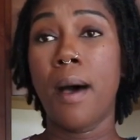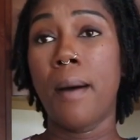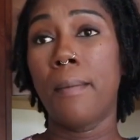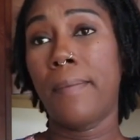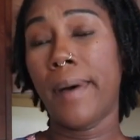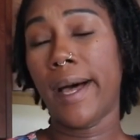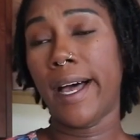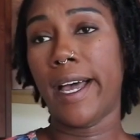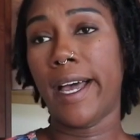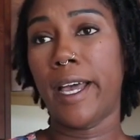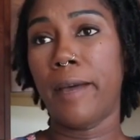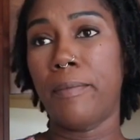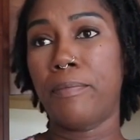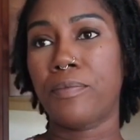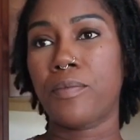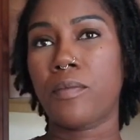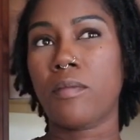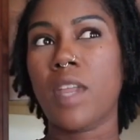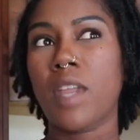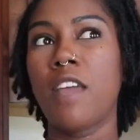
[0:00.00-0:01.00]
But
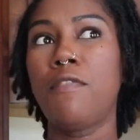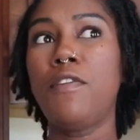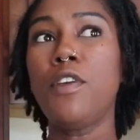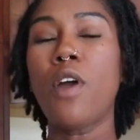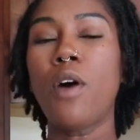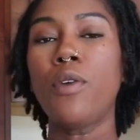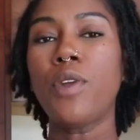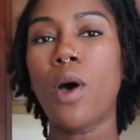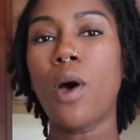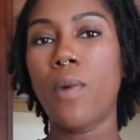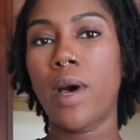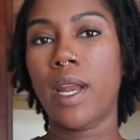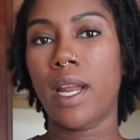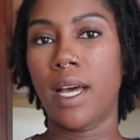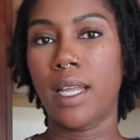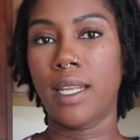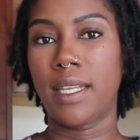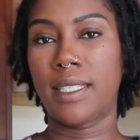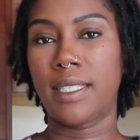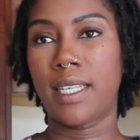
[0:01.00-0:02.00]
if you don't know what a
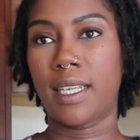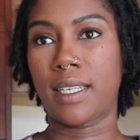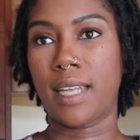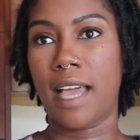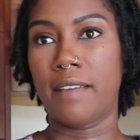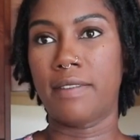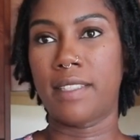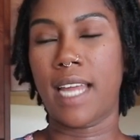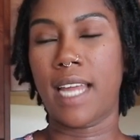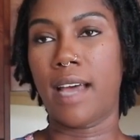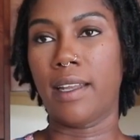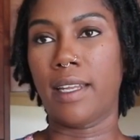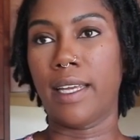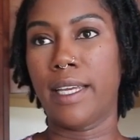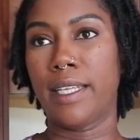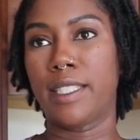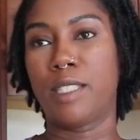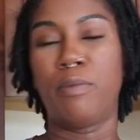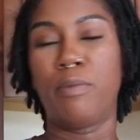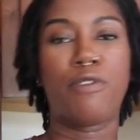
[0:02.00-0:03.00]
holistic lifestyle
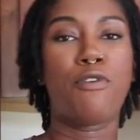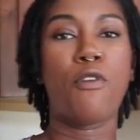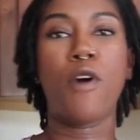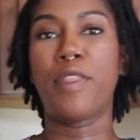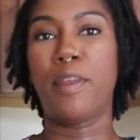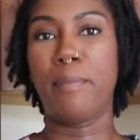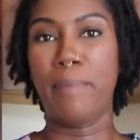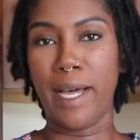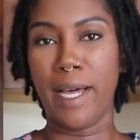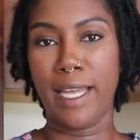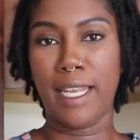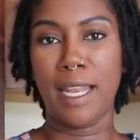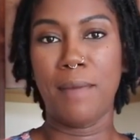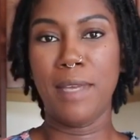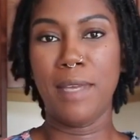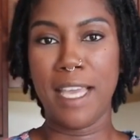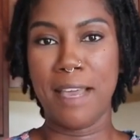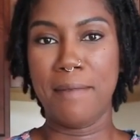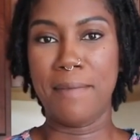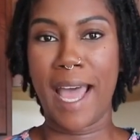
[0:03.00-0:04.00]
is, before the but, let me
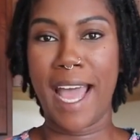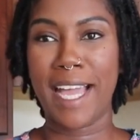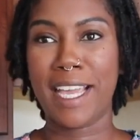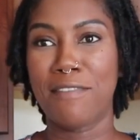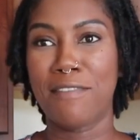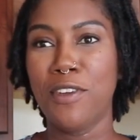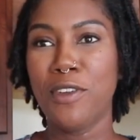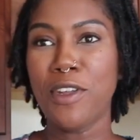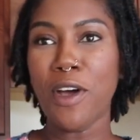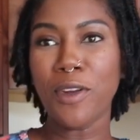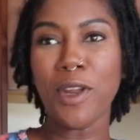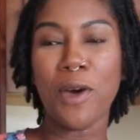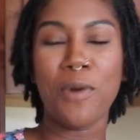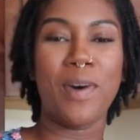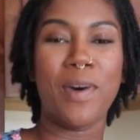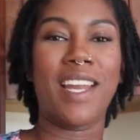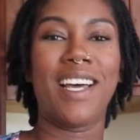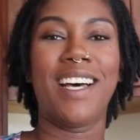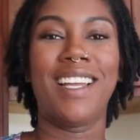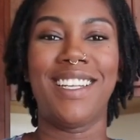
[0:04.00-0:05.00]
get back. If you don't know
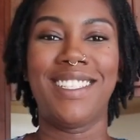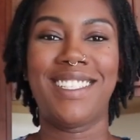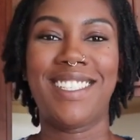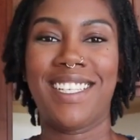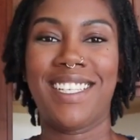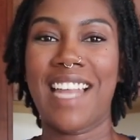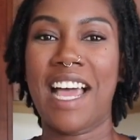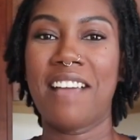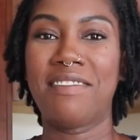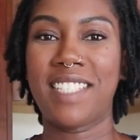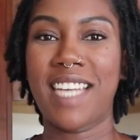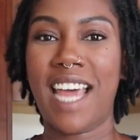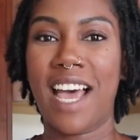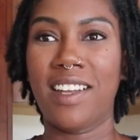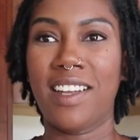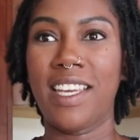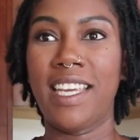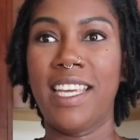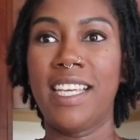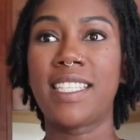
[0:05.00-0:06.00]
what a holistic
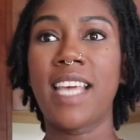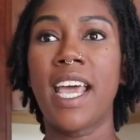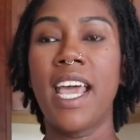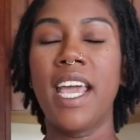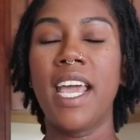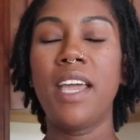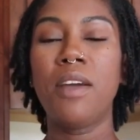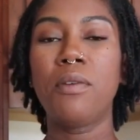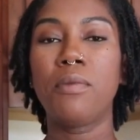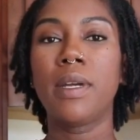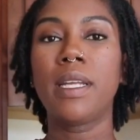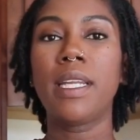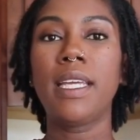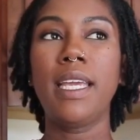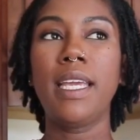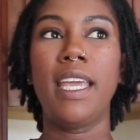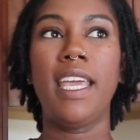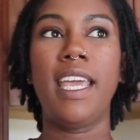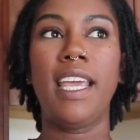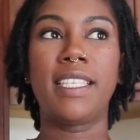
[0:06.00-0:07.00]
lifestyle is, it
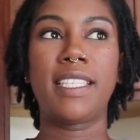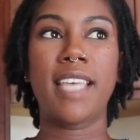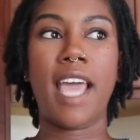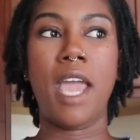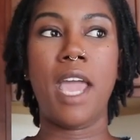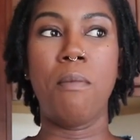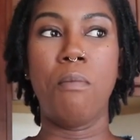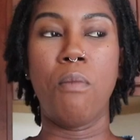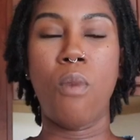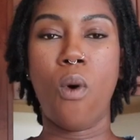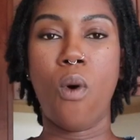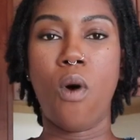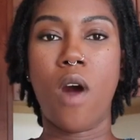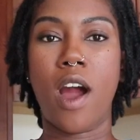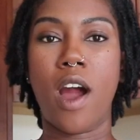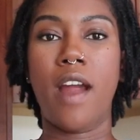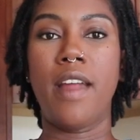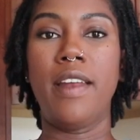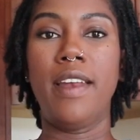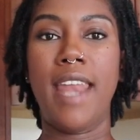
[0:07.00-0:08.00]
really is a
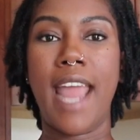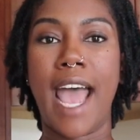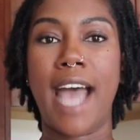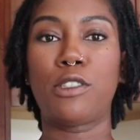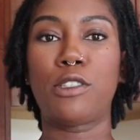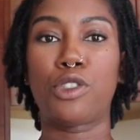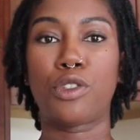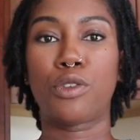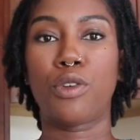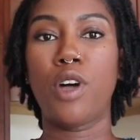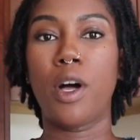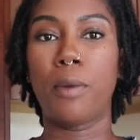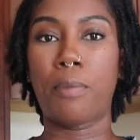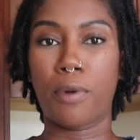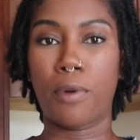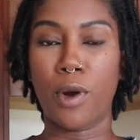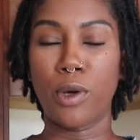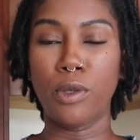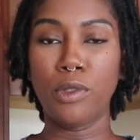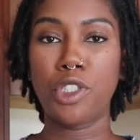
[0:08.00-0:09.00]
more natural
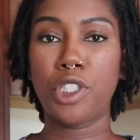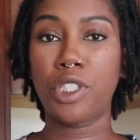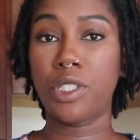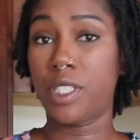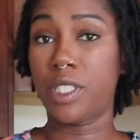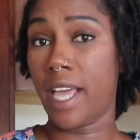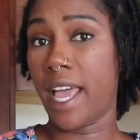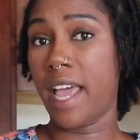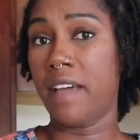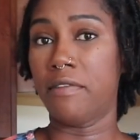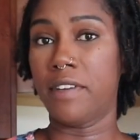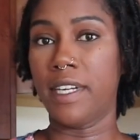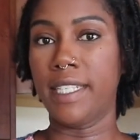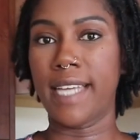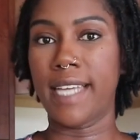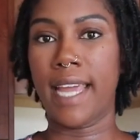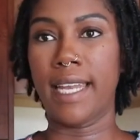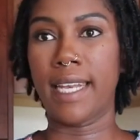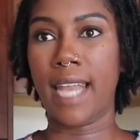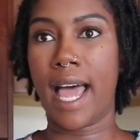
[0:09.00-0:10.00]
approach to
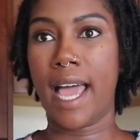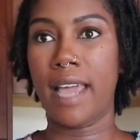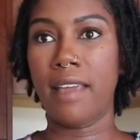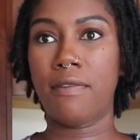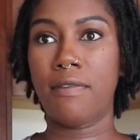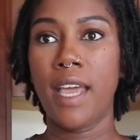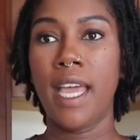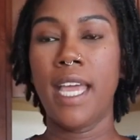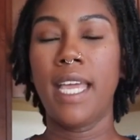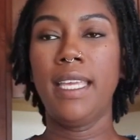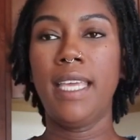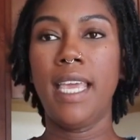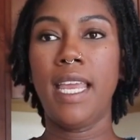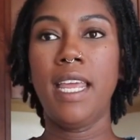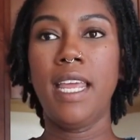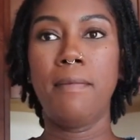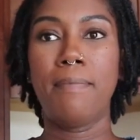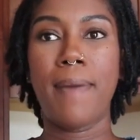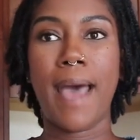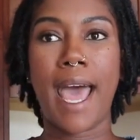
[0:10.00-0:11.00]
everyday life.
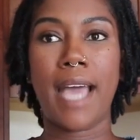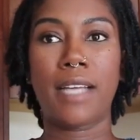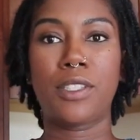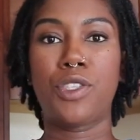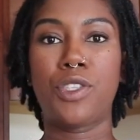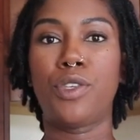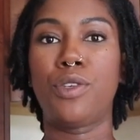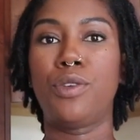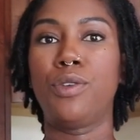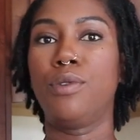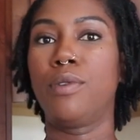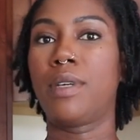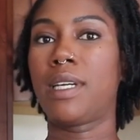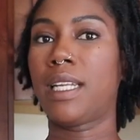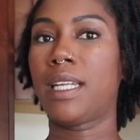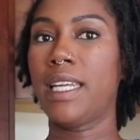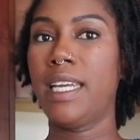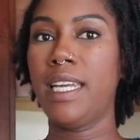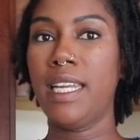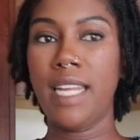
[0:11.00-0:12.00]
Getting back to
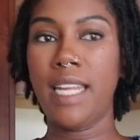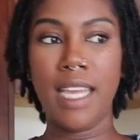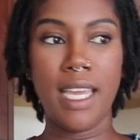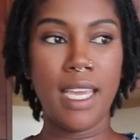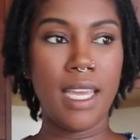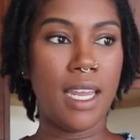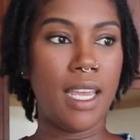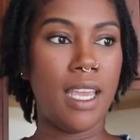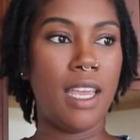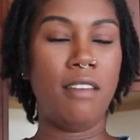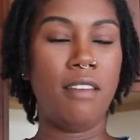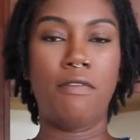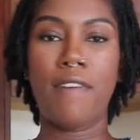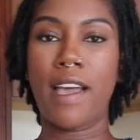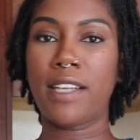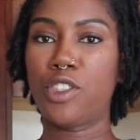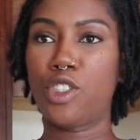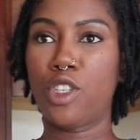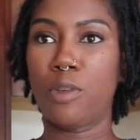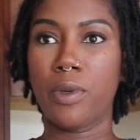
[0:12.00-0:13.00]
clean eating,
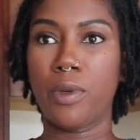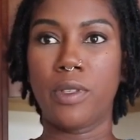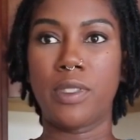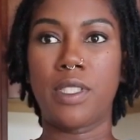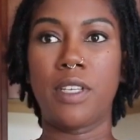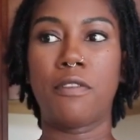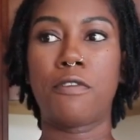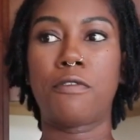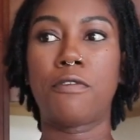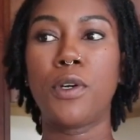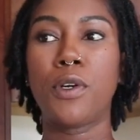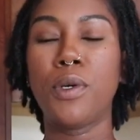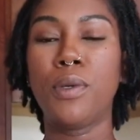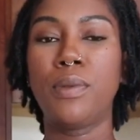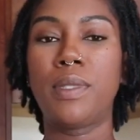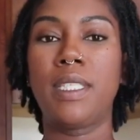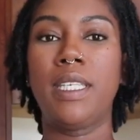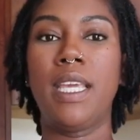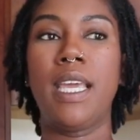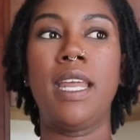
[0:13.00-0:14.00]
vegetables and
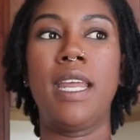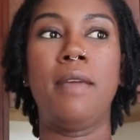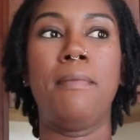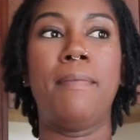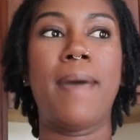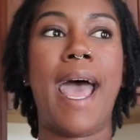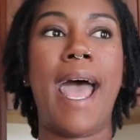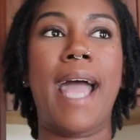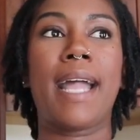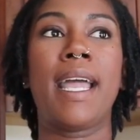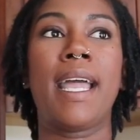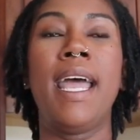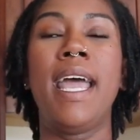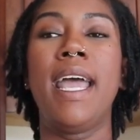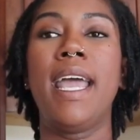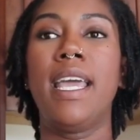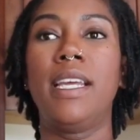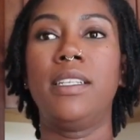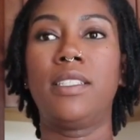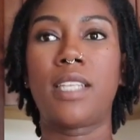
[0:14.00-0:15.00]
fruits, getting back
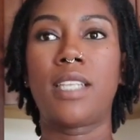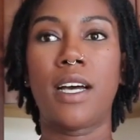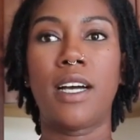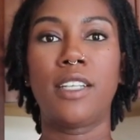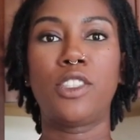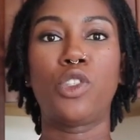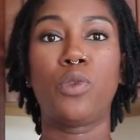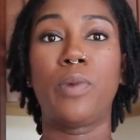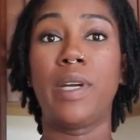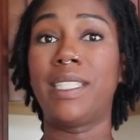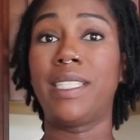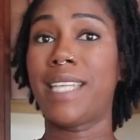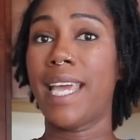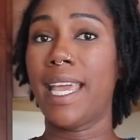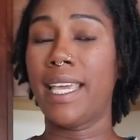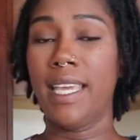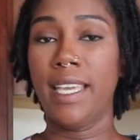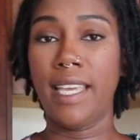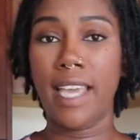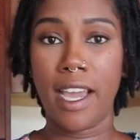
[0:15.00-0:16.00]
in touch with
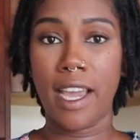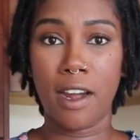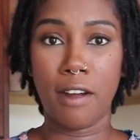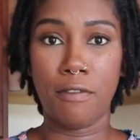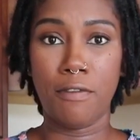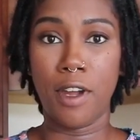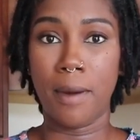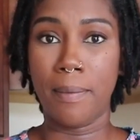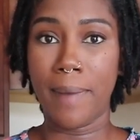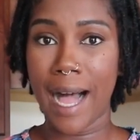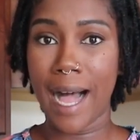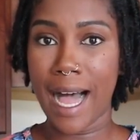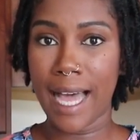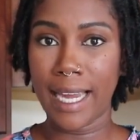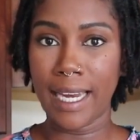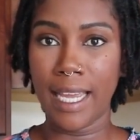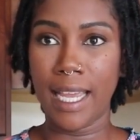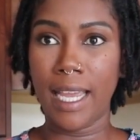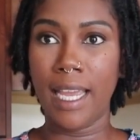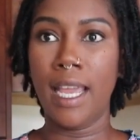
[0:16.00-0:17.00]
taking care of your
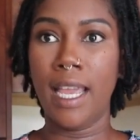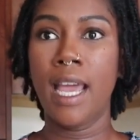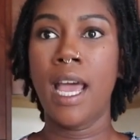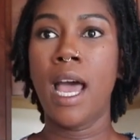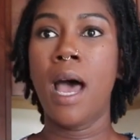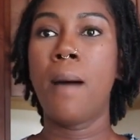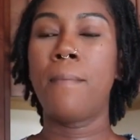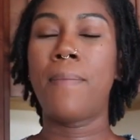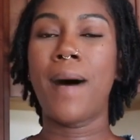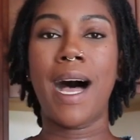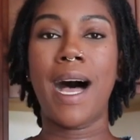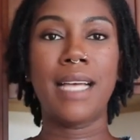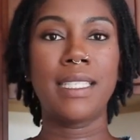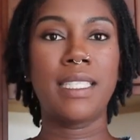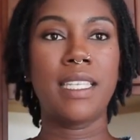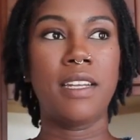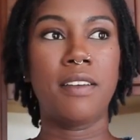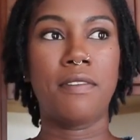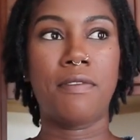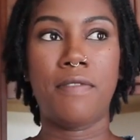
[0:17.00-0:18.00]
body,
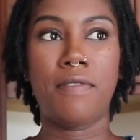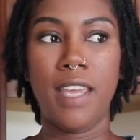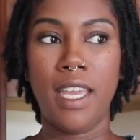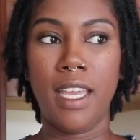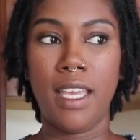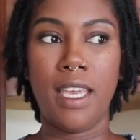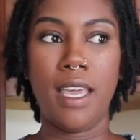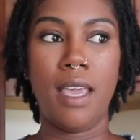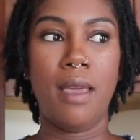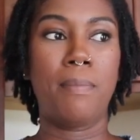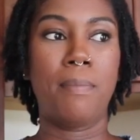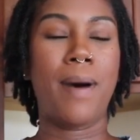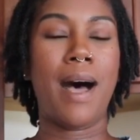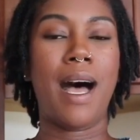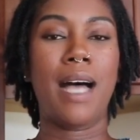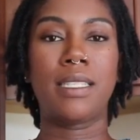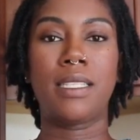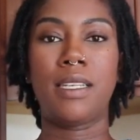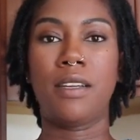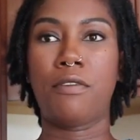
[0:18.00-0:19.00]
positive thinking,
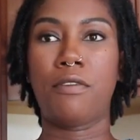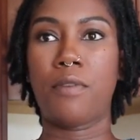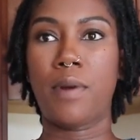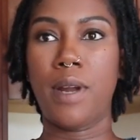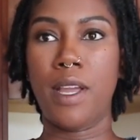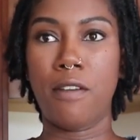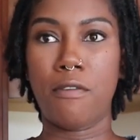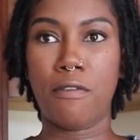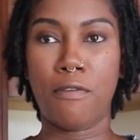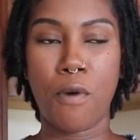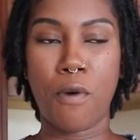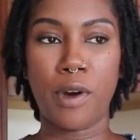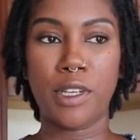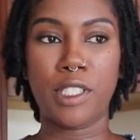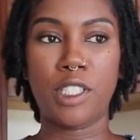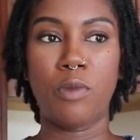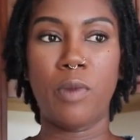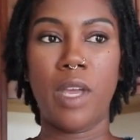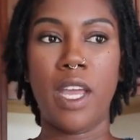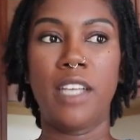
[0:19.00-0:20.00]
positive
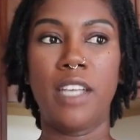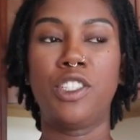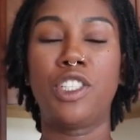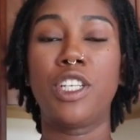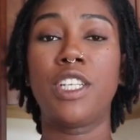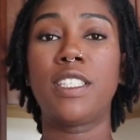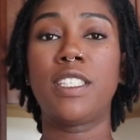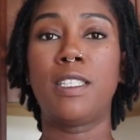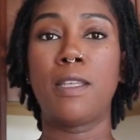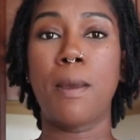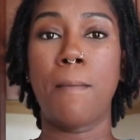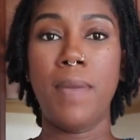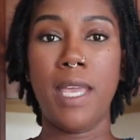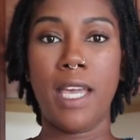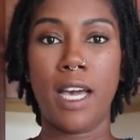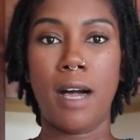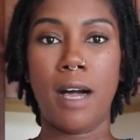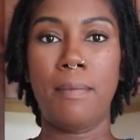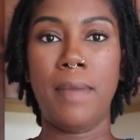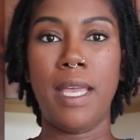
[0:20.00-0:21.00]
reinforcement, just
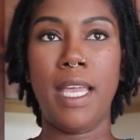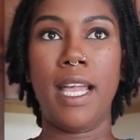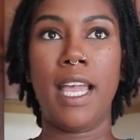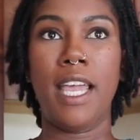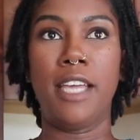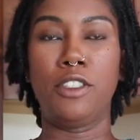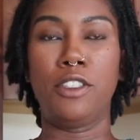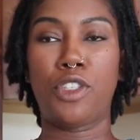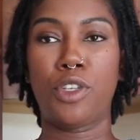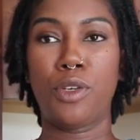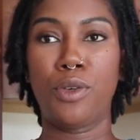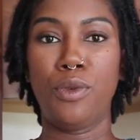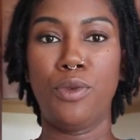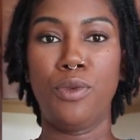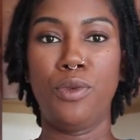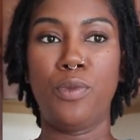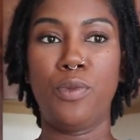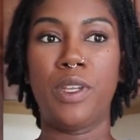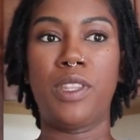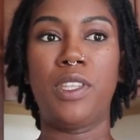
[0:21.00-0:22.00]
becoming in
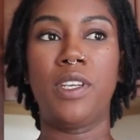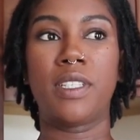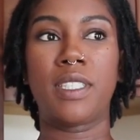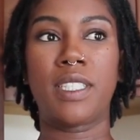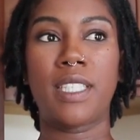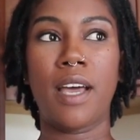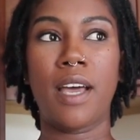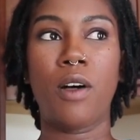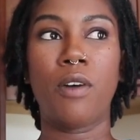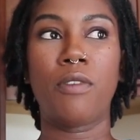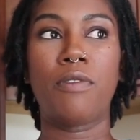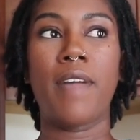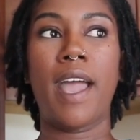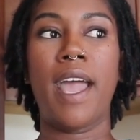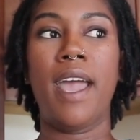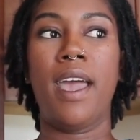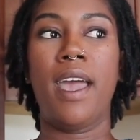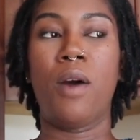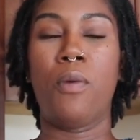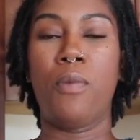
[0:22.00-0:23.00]
tune with yourself
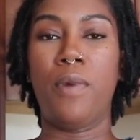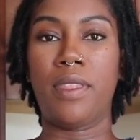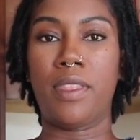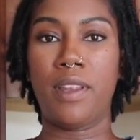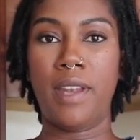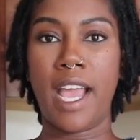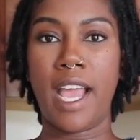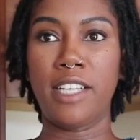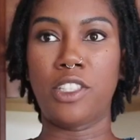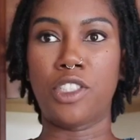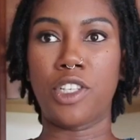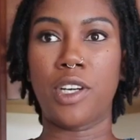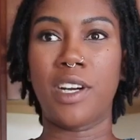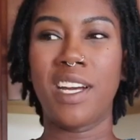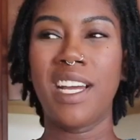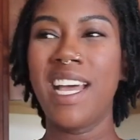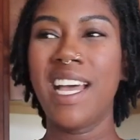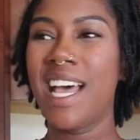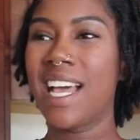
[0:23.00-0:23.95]
and with nature.